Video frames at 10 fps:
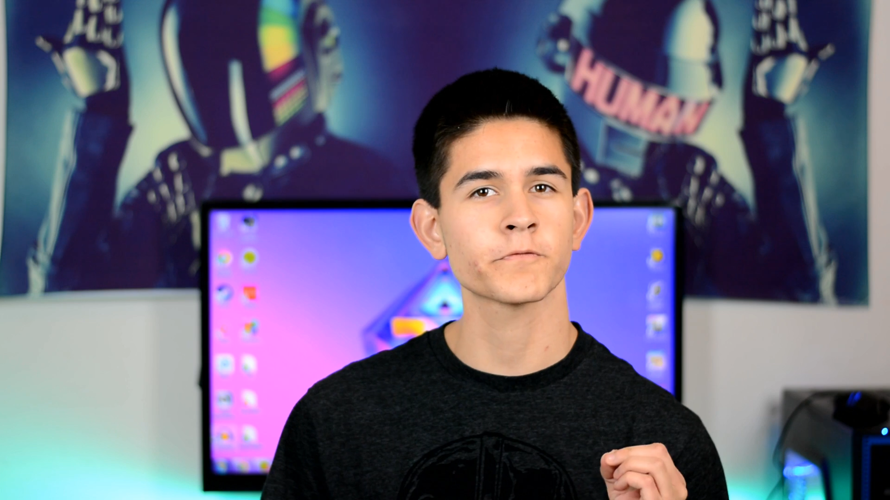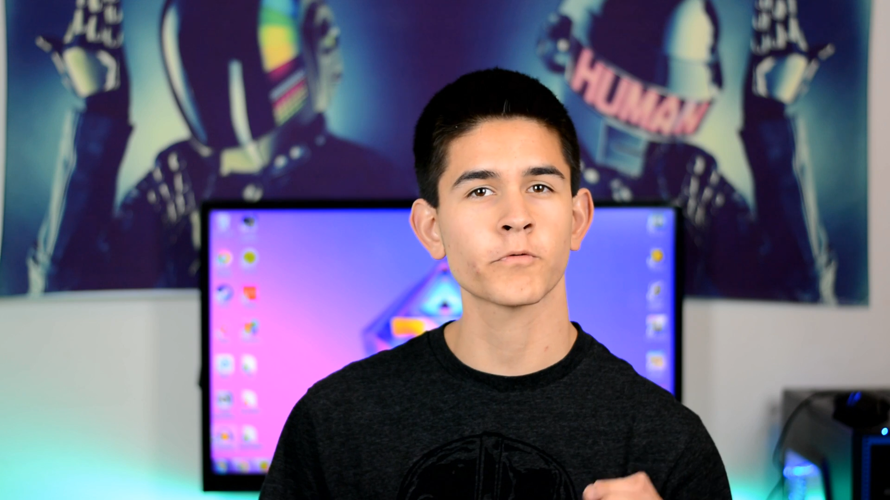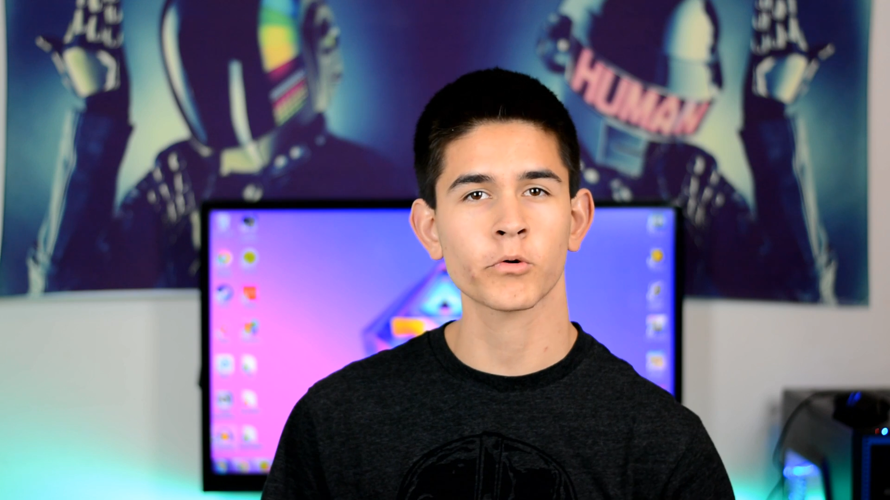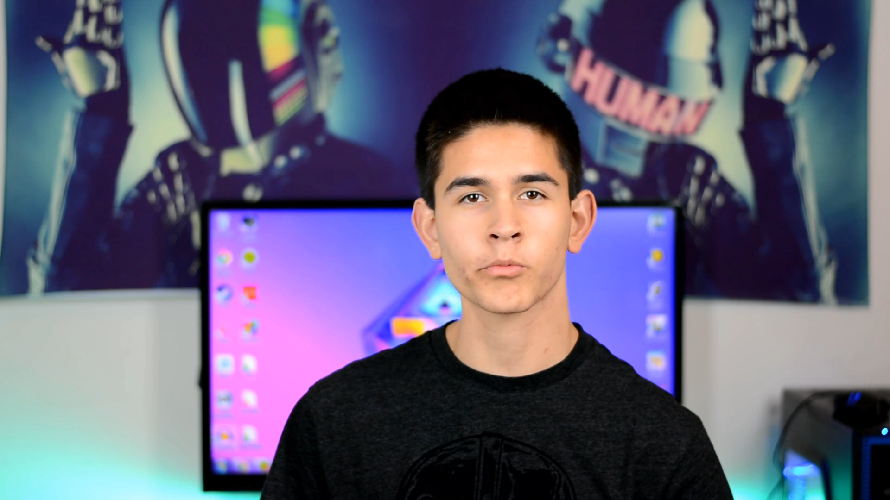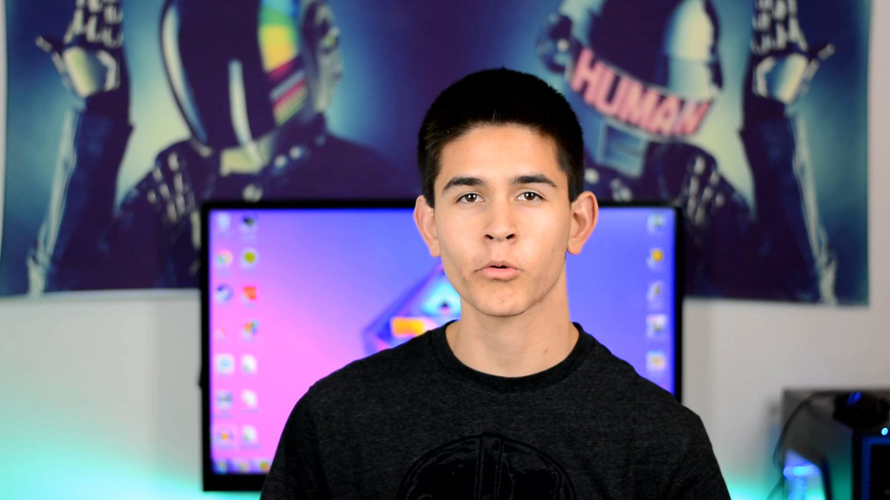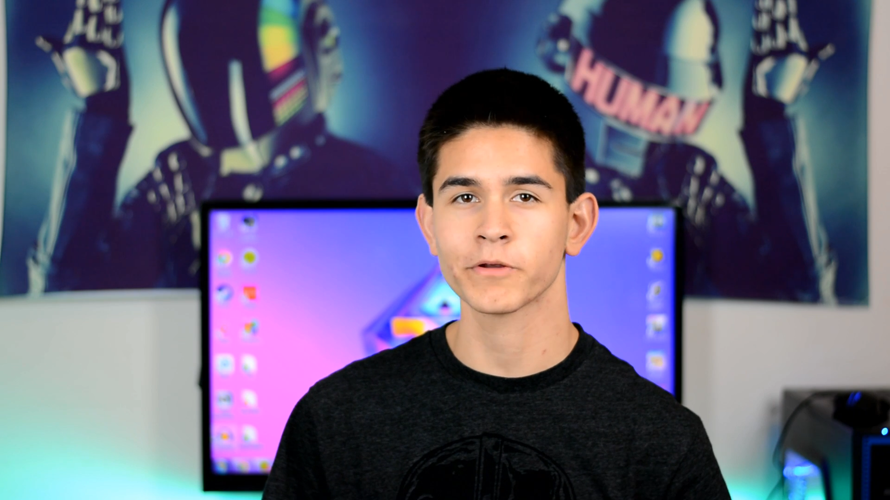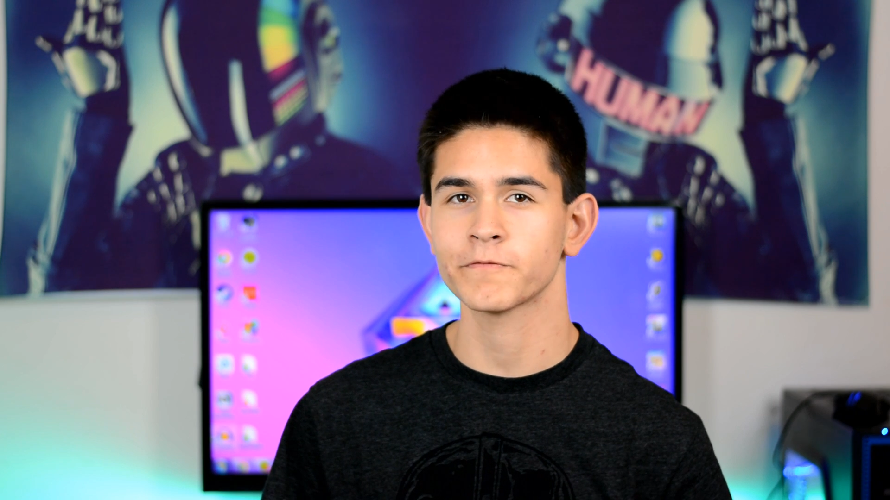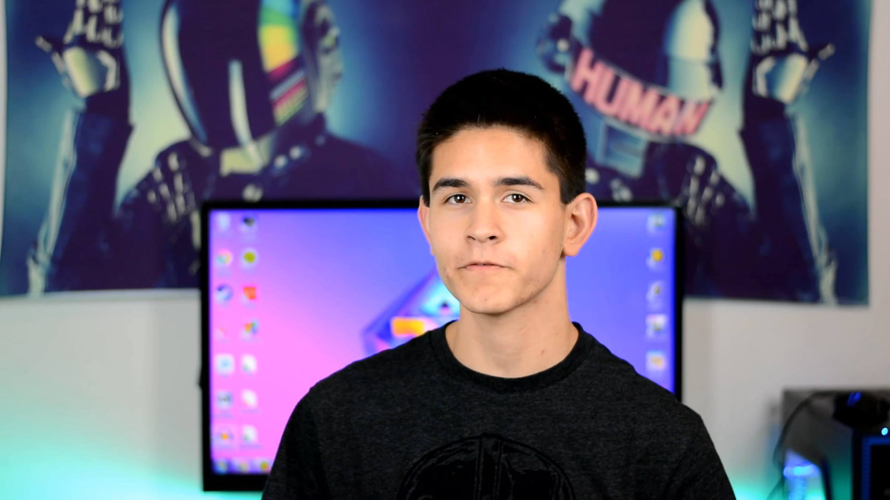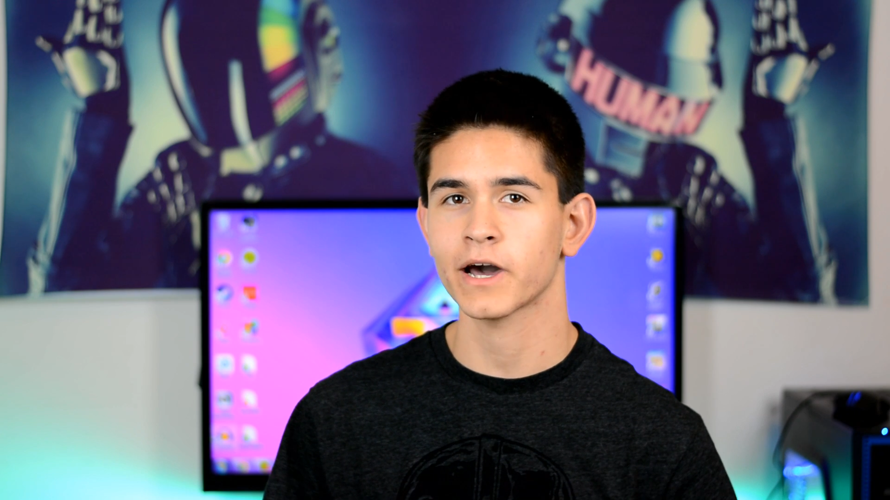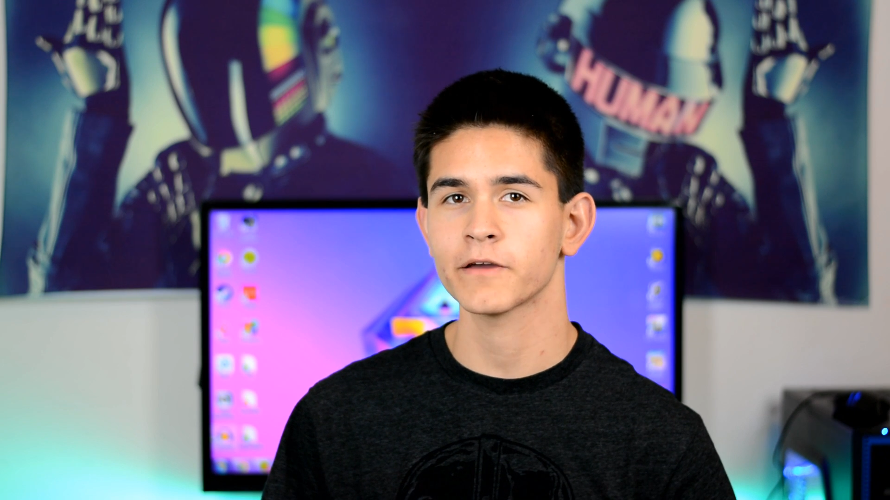
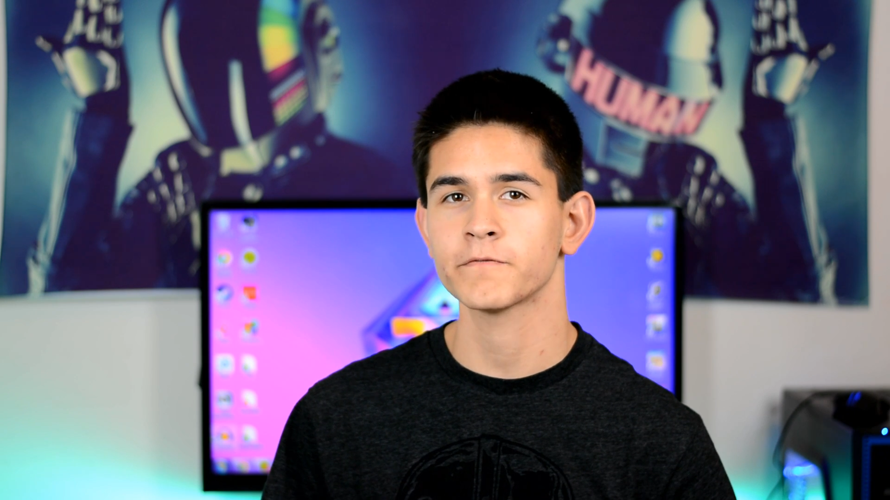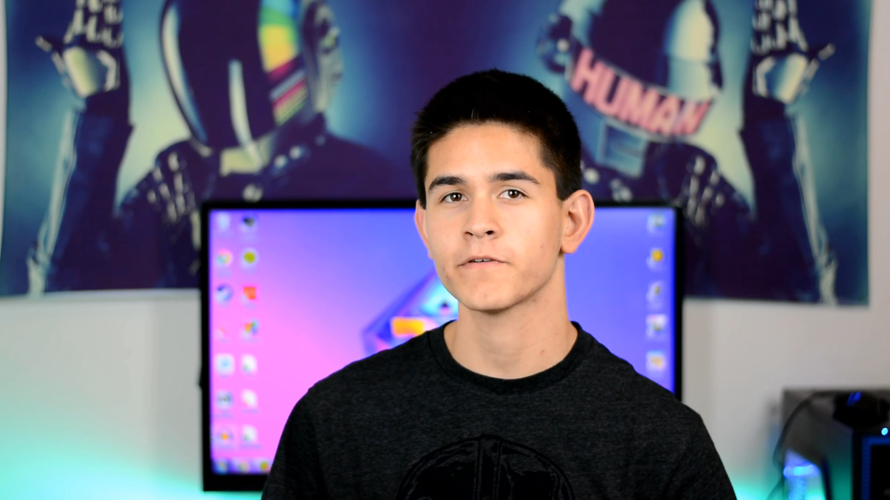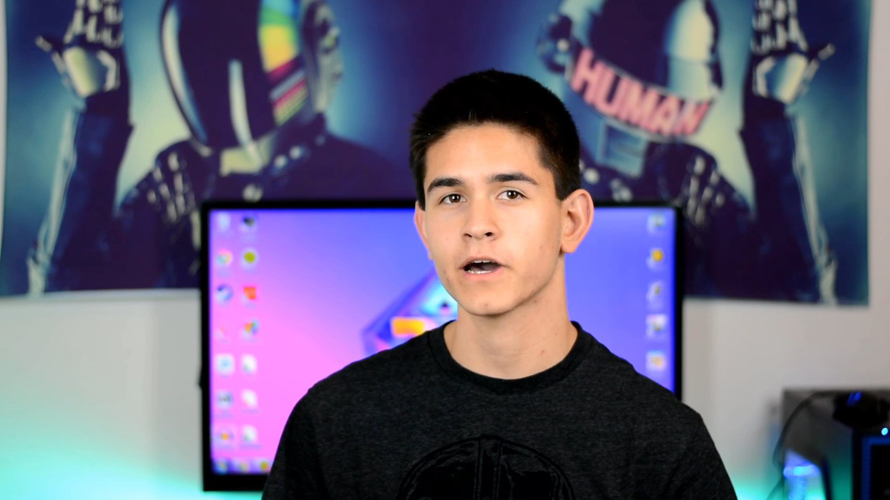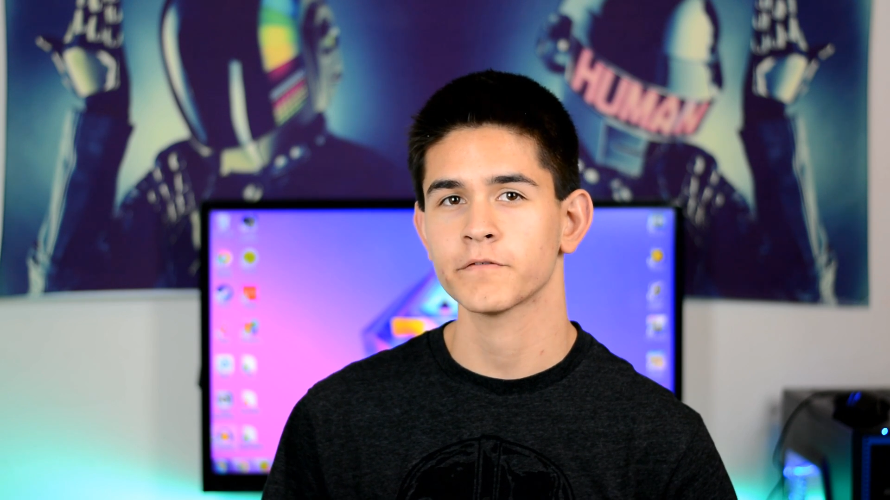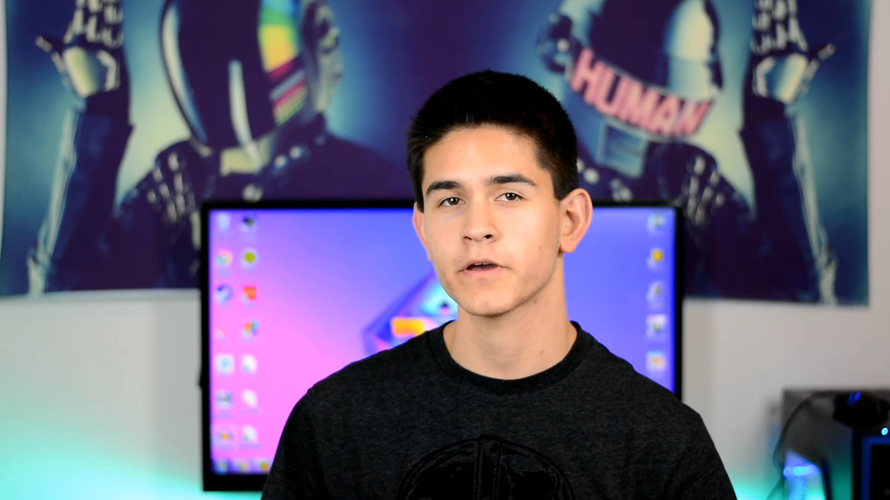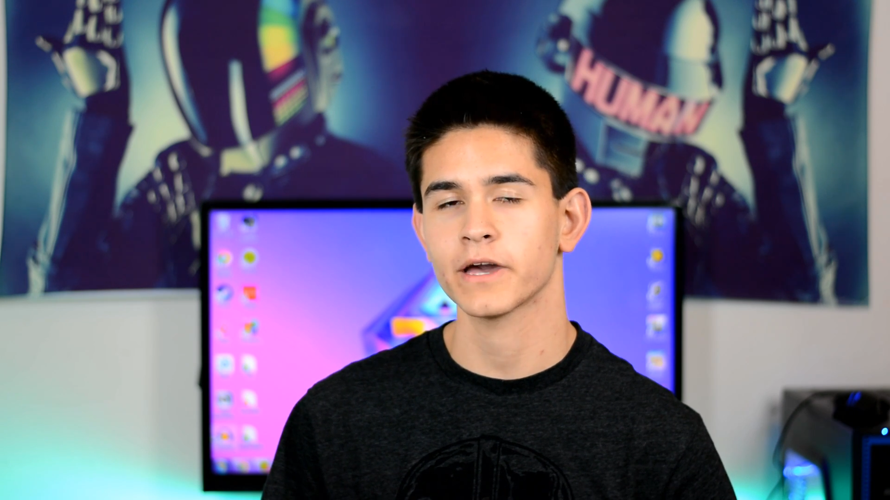4.55